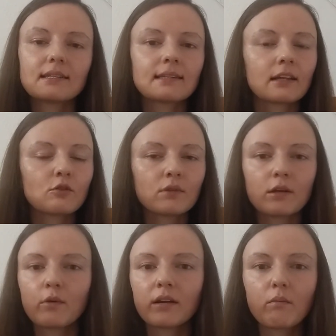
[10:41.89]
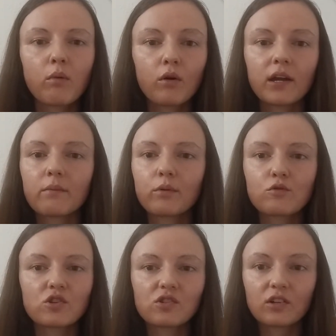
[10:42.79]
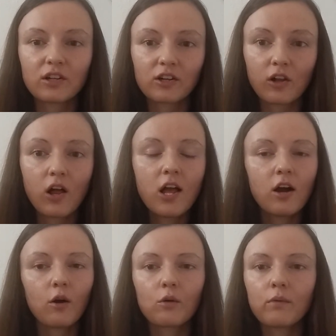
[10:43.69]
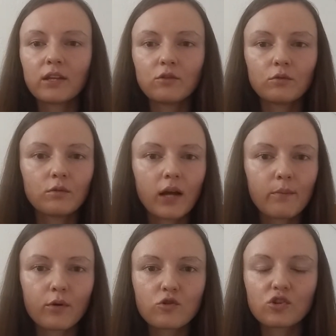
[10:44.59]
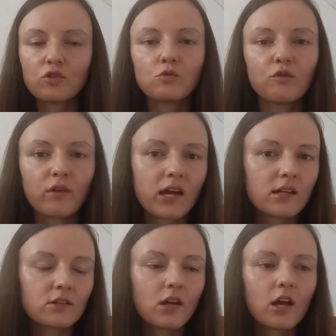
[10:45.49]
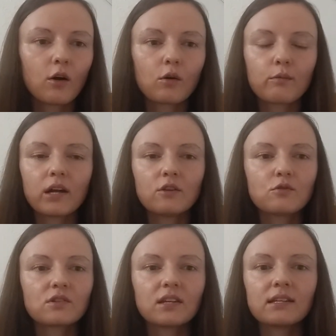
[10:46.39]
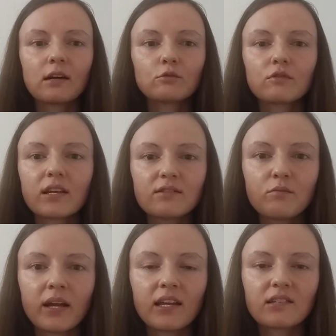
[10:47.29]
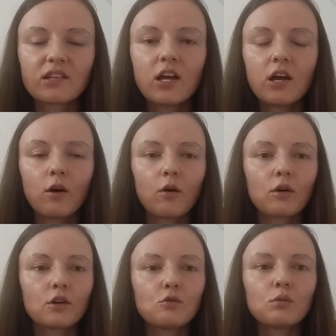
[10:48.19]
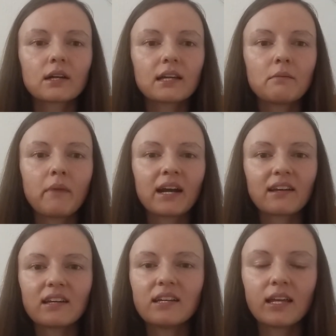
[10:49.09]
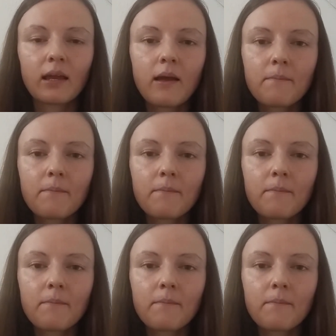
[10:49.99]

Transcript: It's not only when a boy approaches a girl, or when you approach a new friend, or where you send out resumes, or you work in marketing